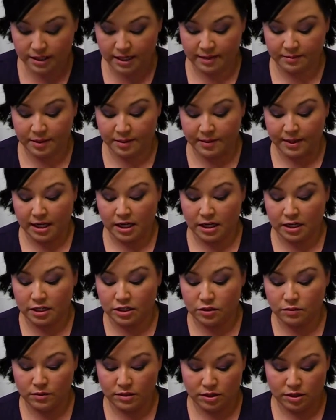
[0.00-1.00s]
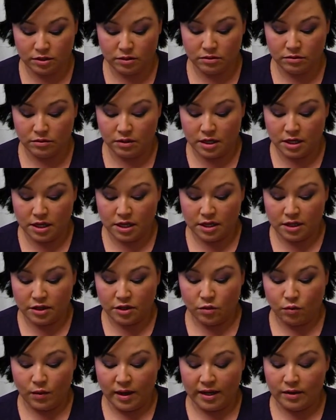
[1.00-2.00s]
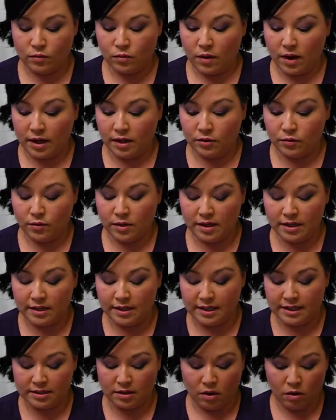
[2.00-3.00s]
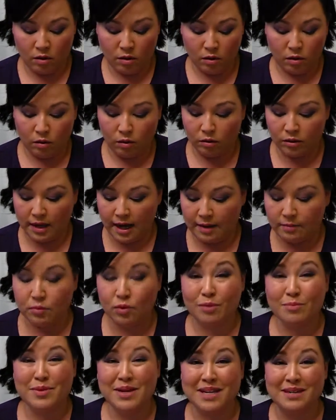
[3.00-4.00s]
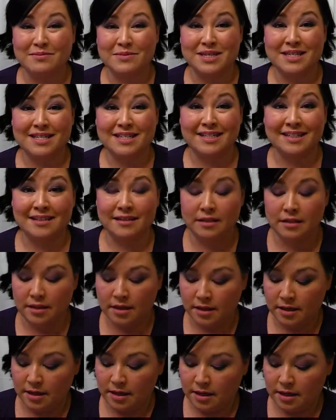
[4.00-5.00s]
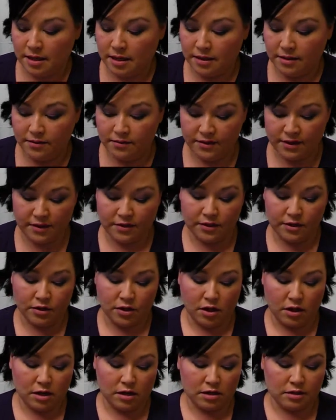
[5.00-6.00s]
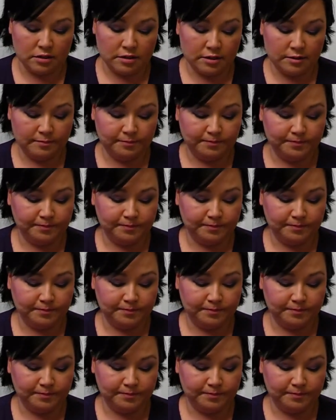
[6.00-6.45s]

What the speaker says: And I'm going to be honest with you, the Wet n Wild one is a whole lot more pigmented than the NARS.